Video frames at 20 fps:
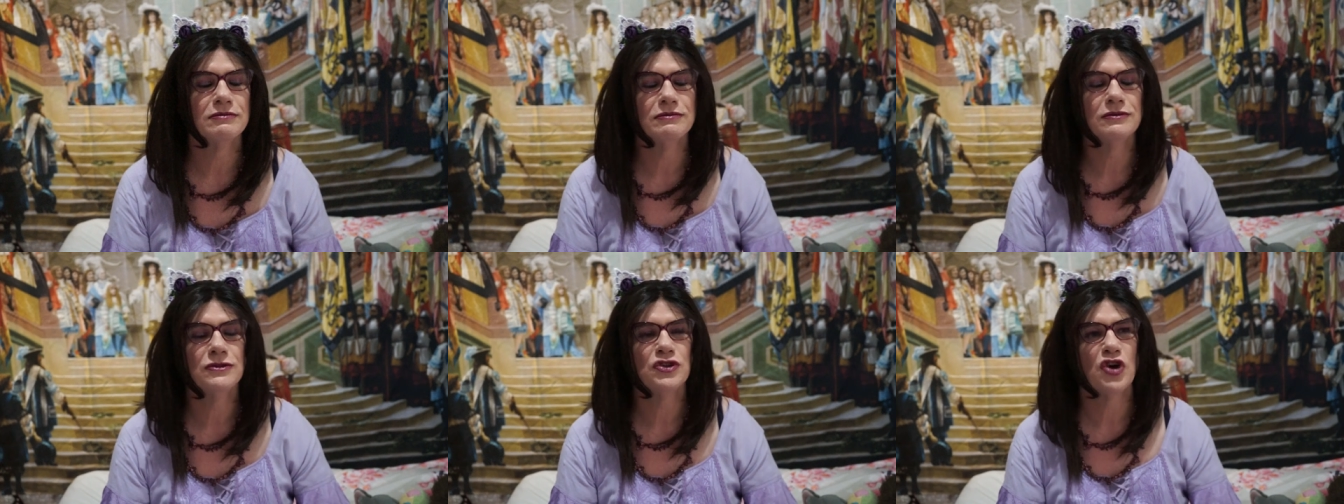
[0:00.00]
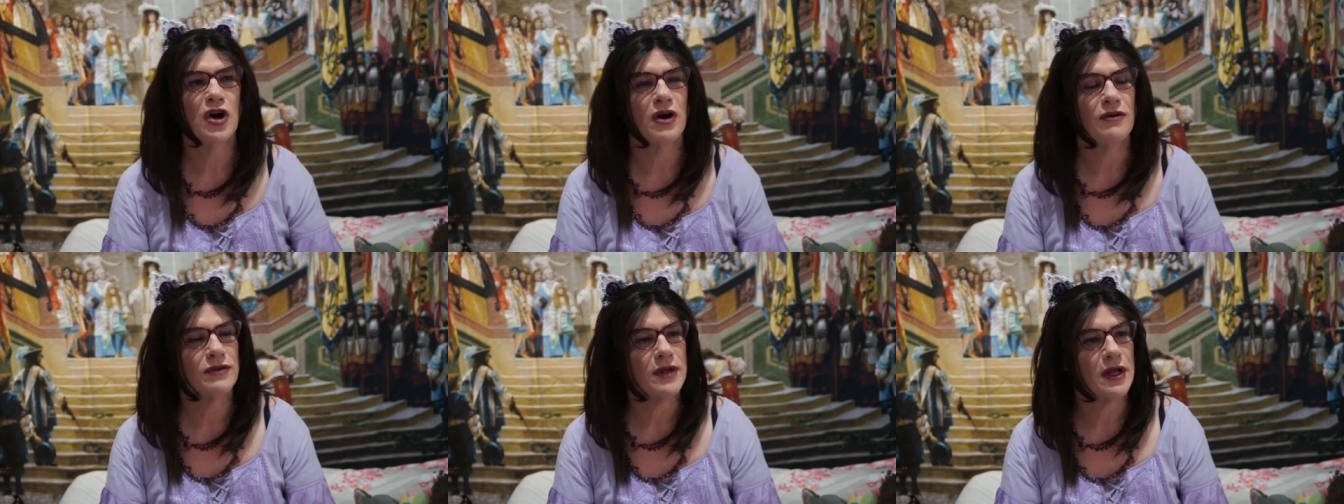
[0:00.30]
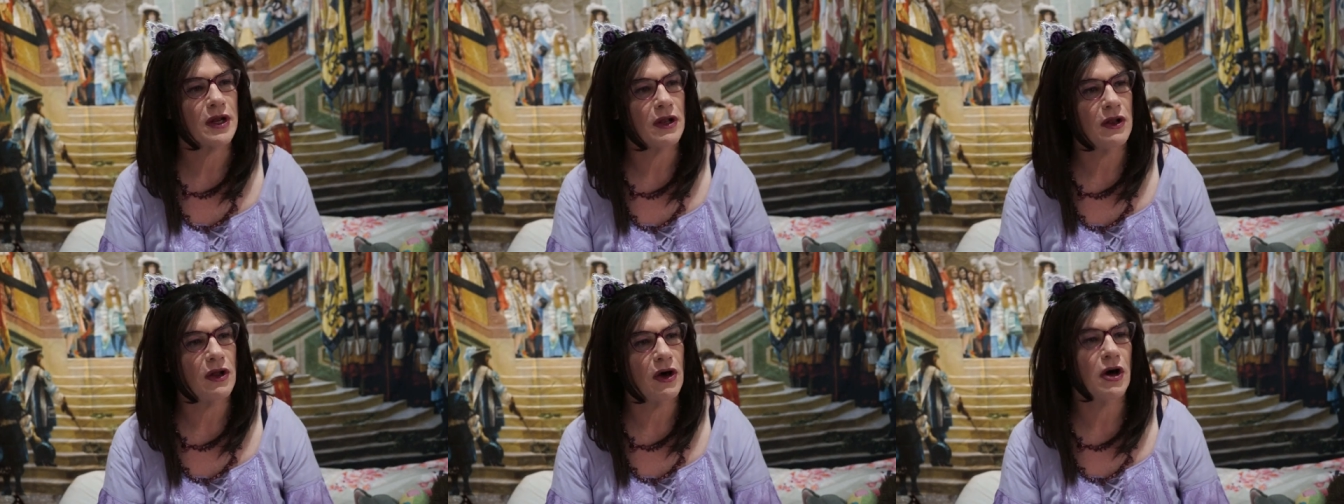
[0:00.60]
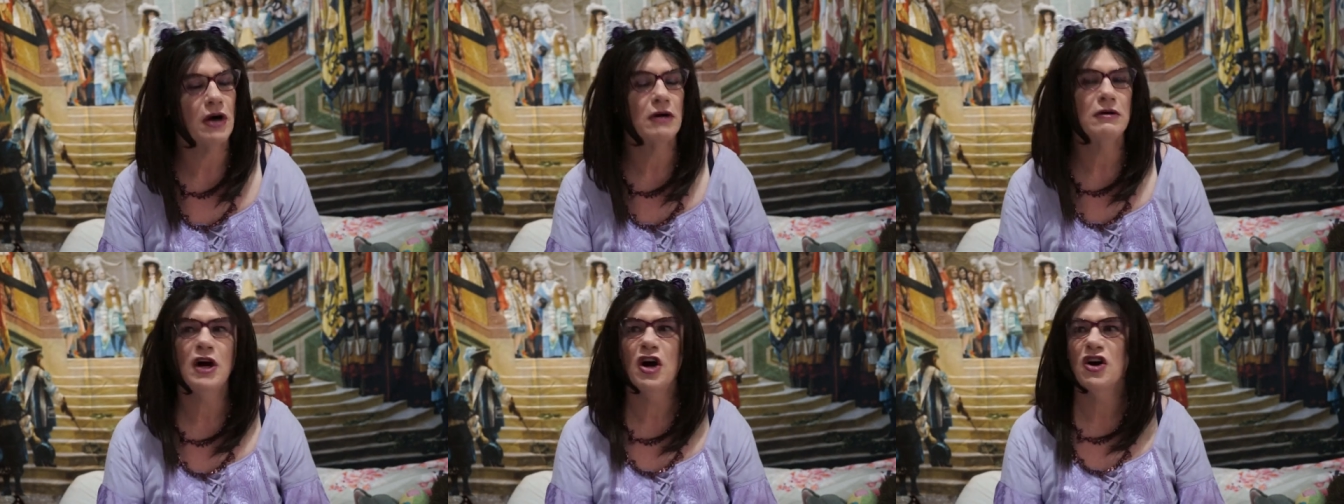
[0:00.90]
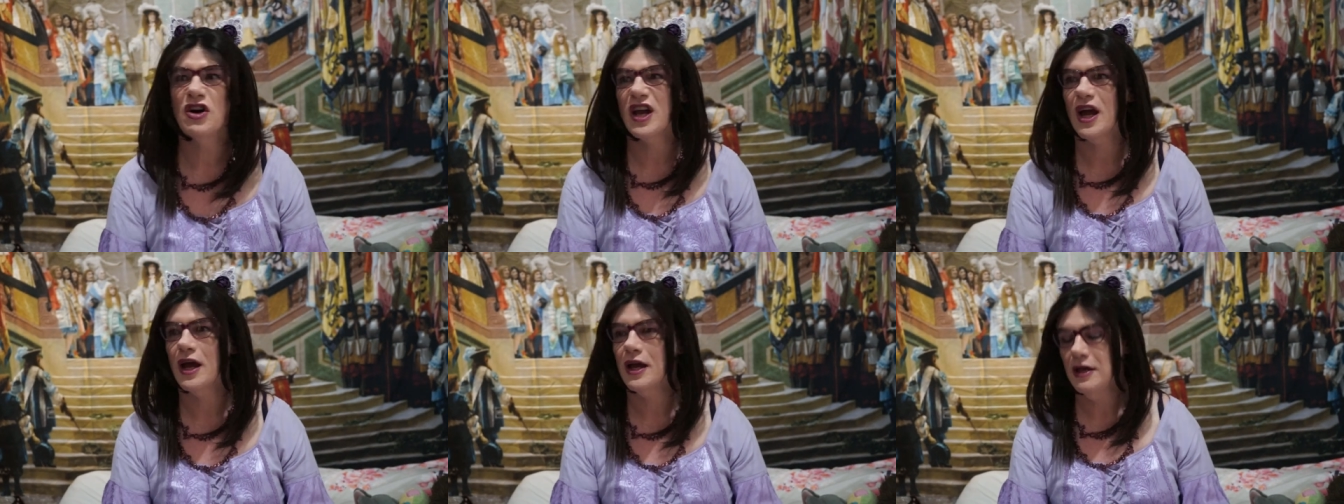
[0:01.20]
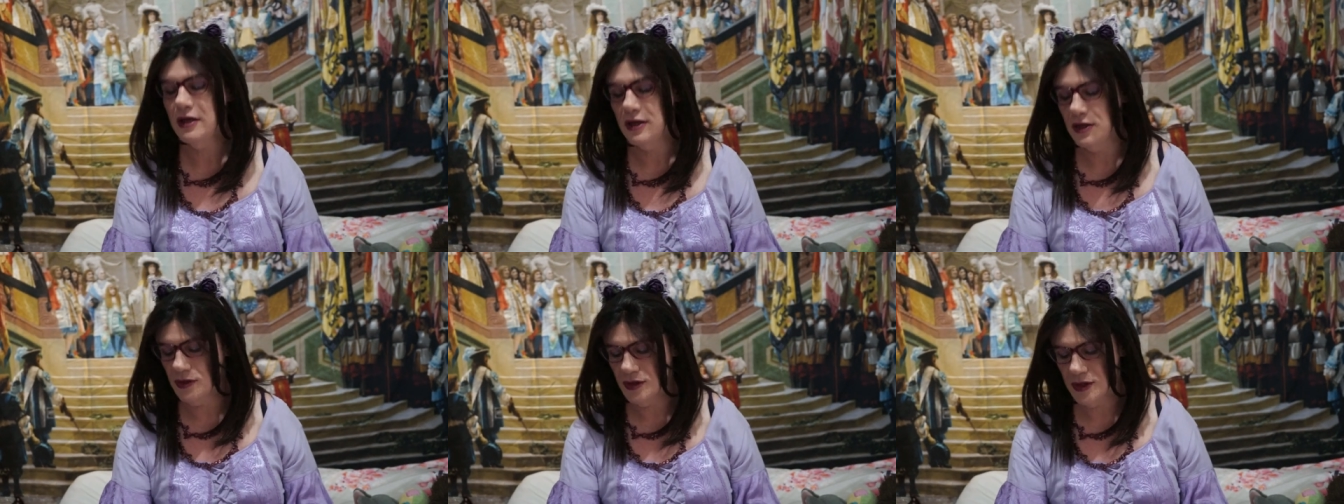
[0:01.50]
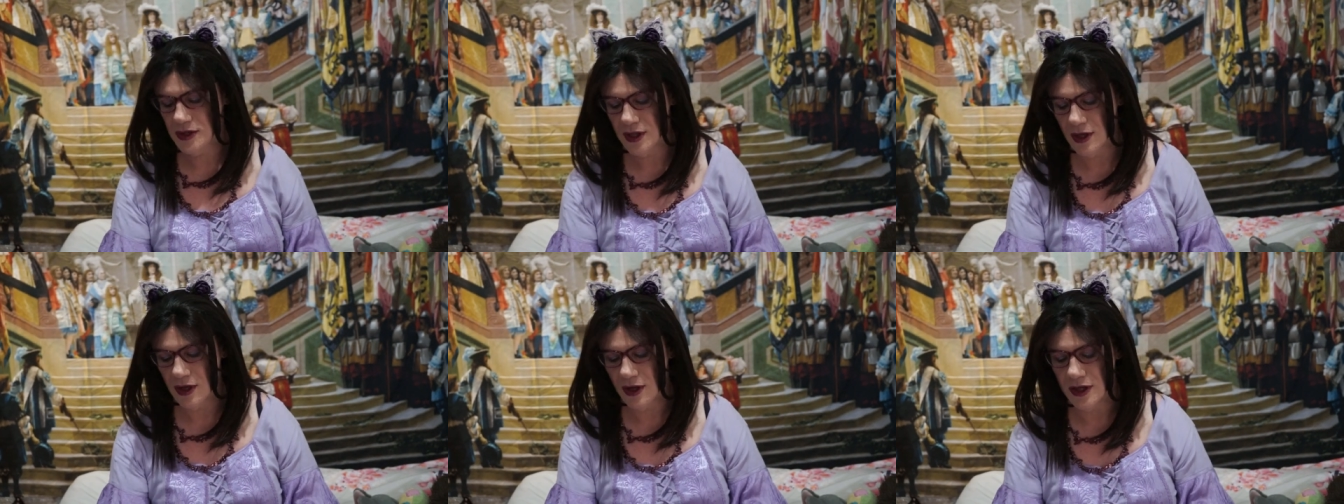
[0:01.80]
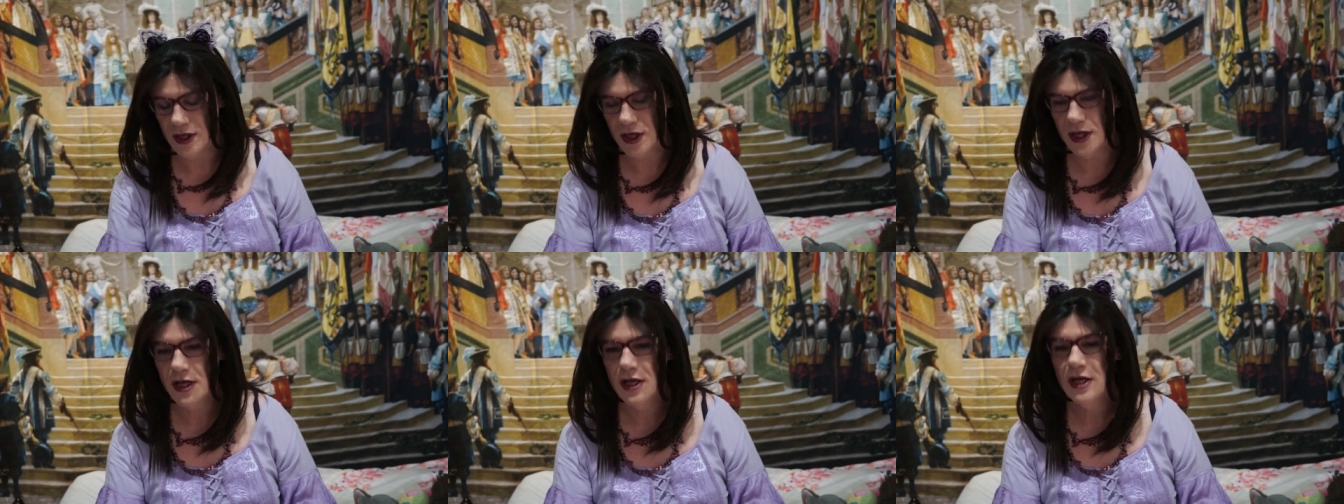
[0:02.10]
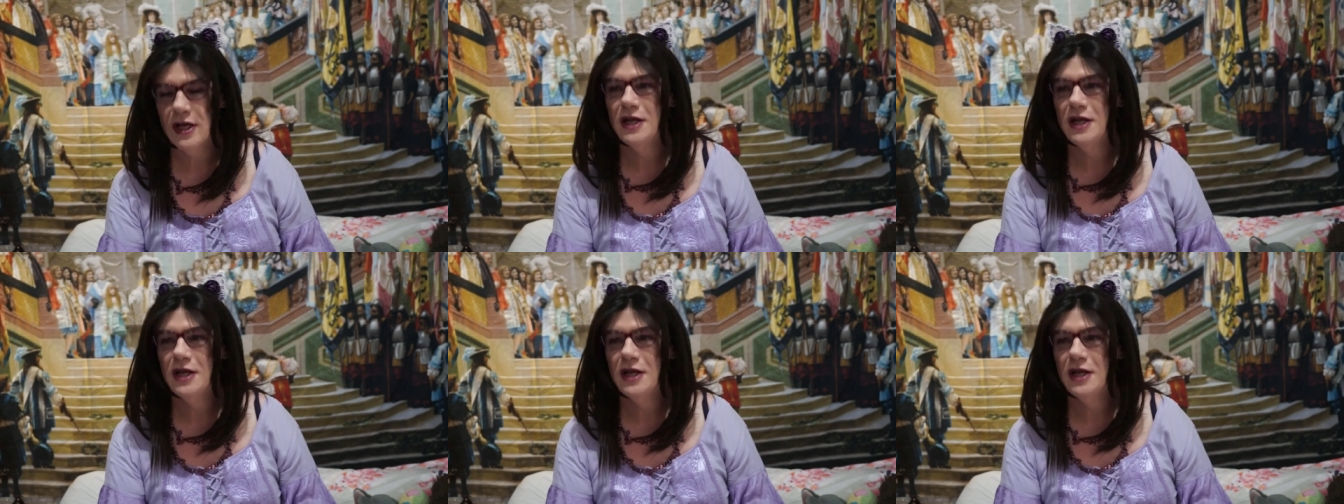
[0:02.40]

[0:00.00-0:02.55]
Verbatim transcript: drive that along okay interesting idea